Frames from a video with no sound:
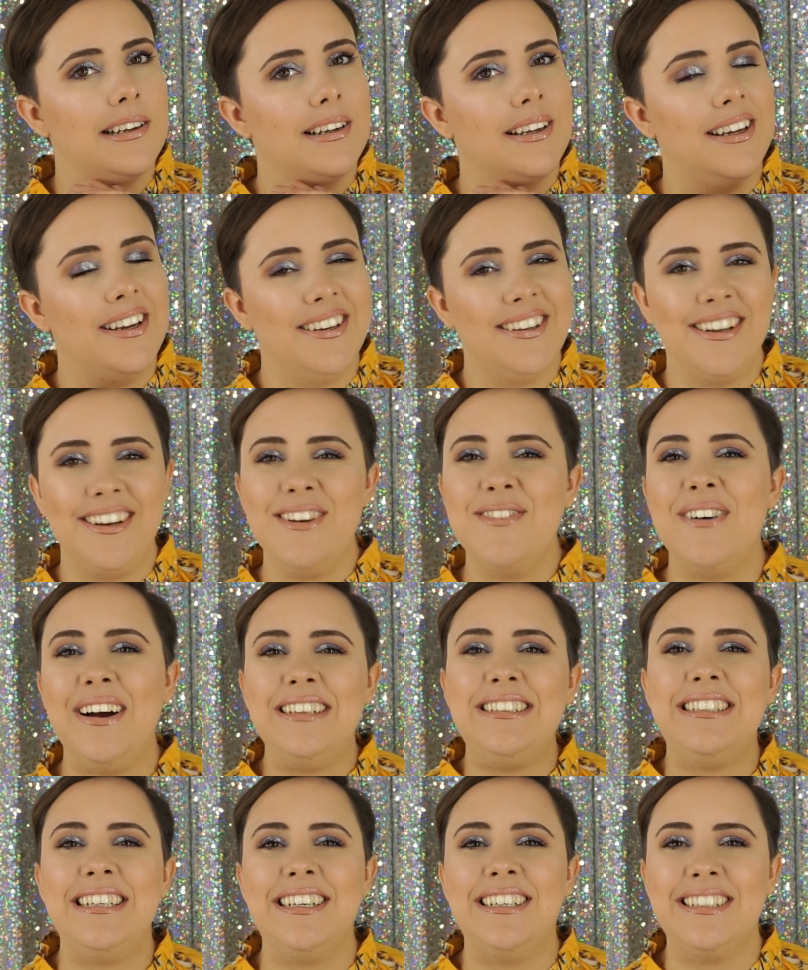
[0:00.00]
continue
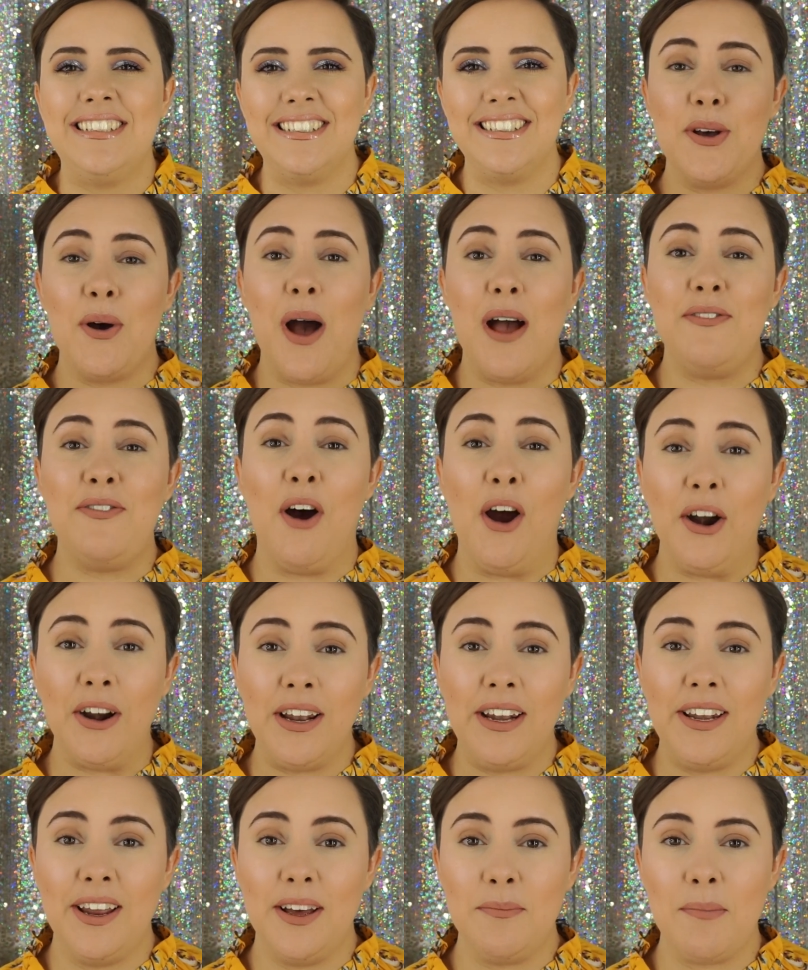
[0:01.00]
watching. So I've
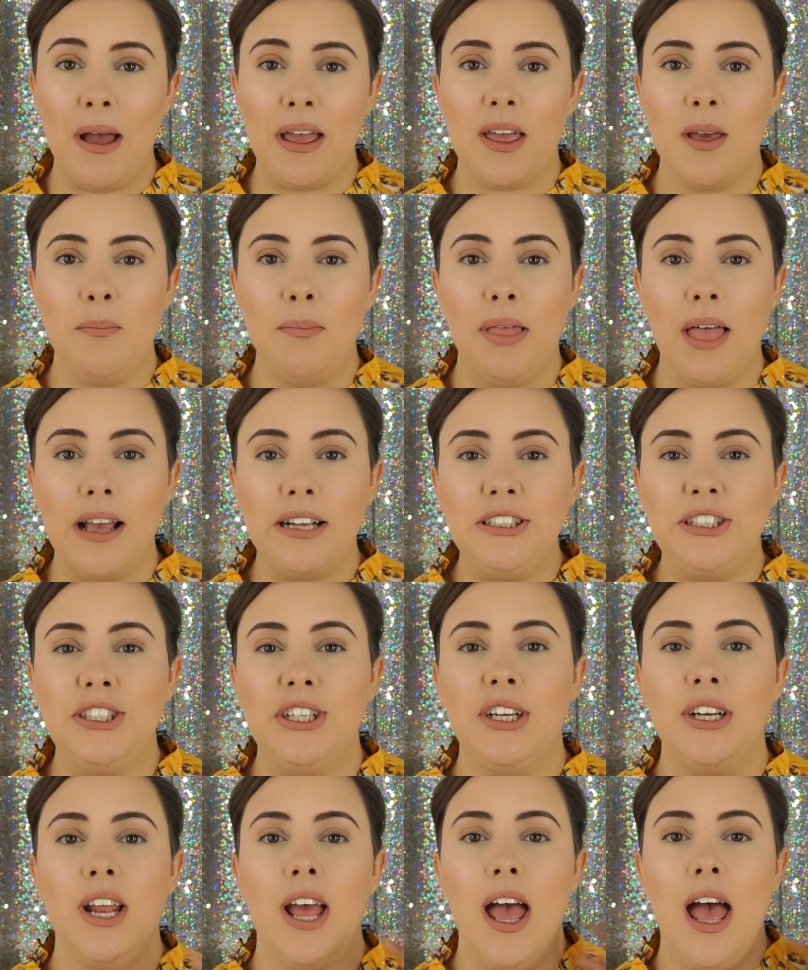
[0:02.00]
already done my
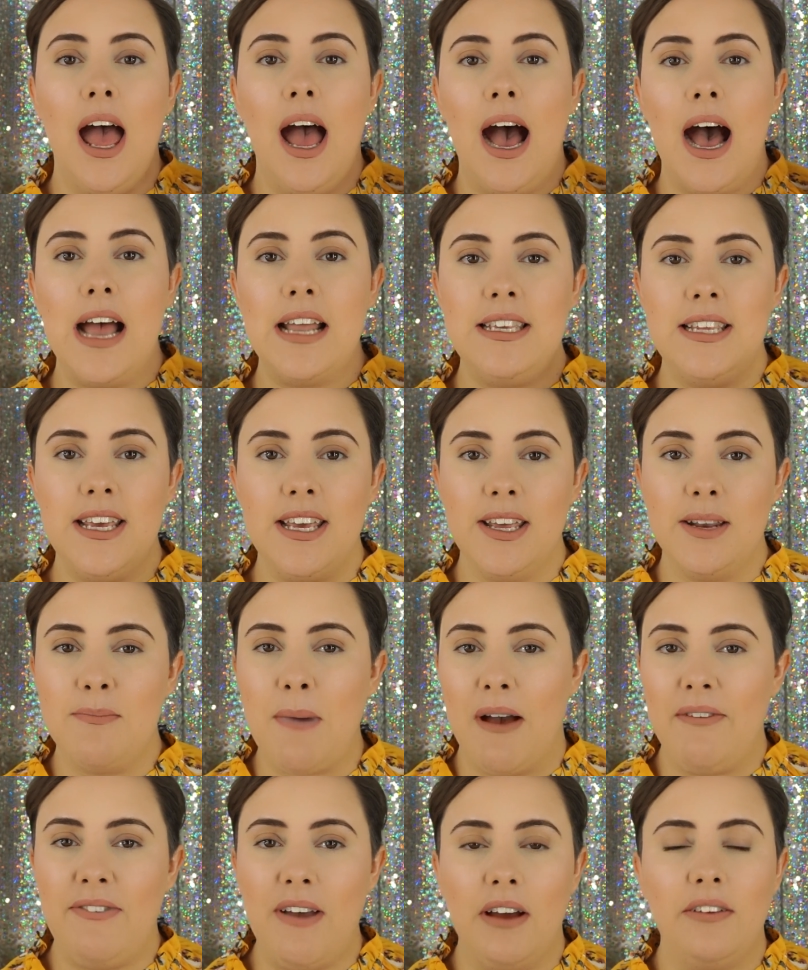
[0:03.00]
complexion. I did
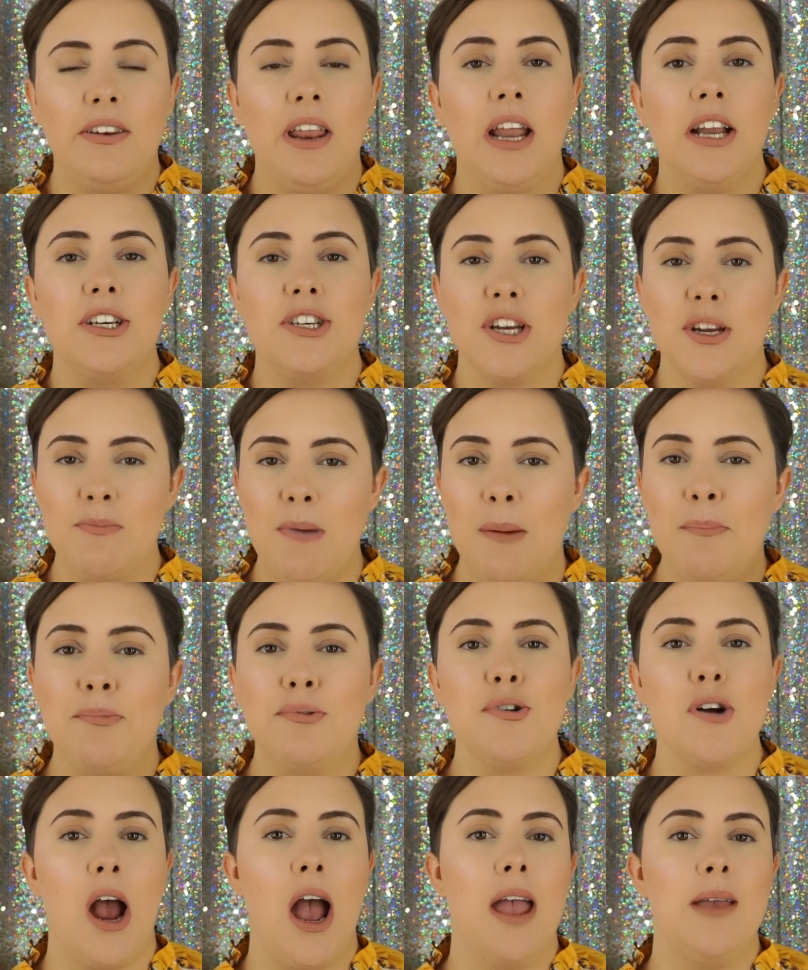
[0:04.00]
my foundation, my
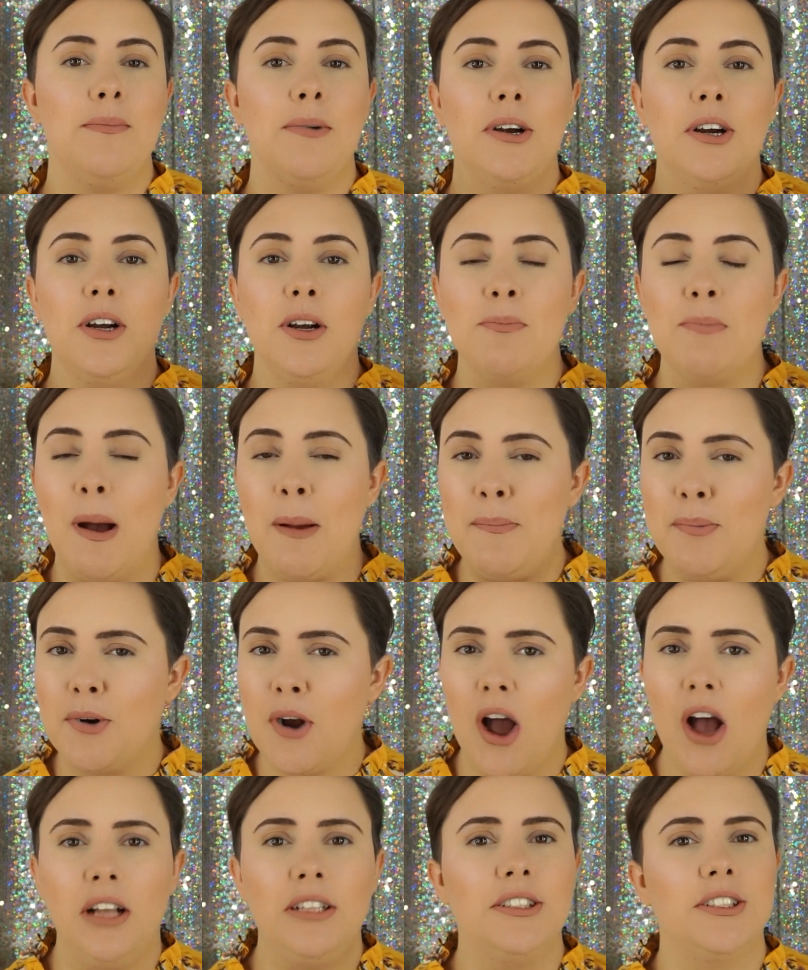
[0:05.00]
primer, my
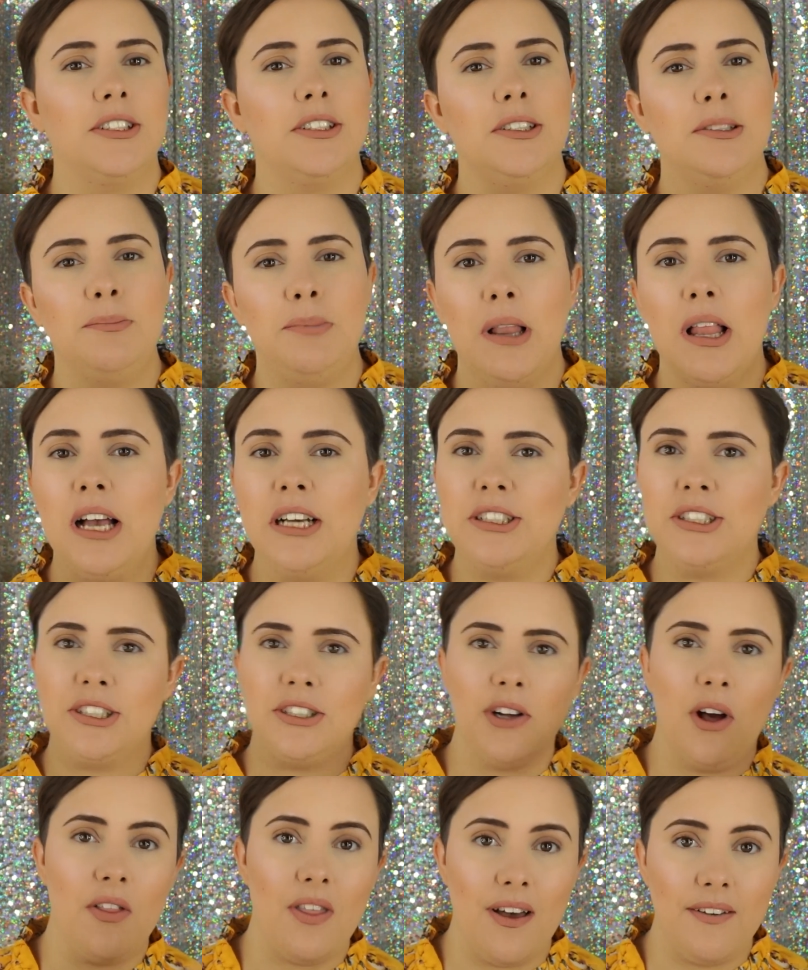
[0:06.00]
bronzer, blush,
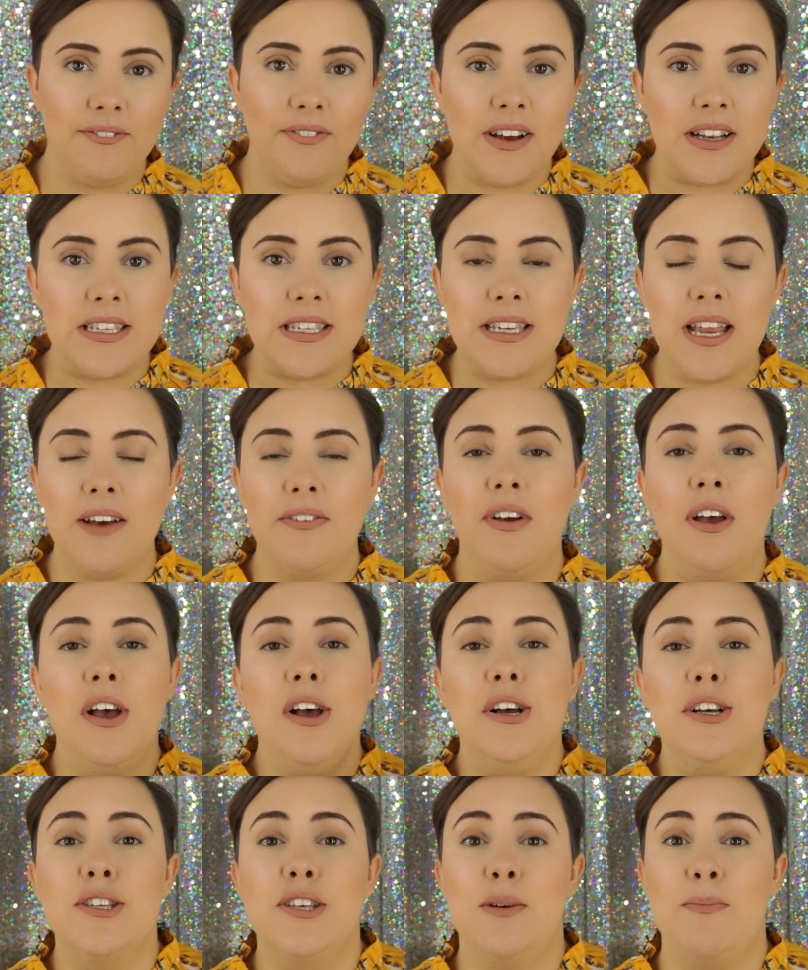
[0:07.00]
and all that fun stuff.
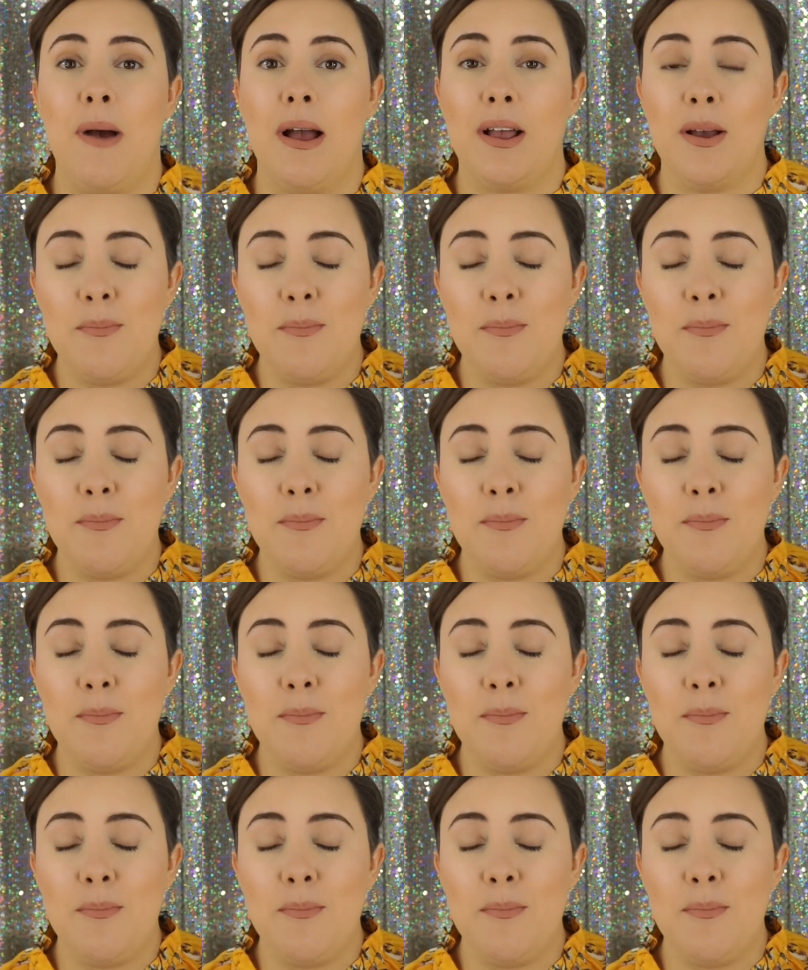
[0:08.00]
So my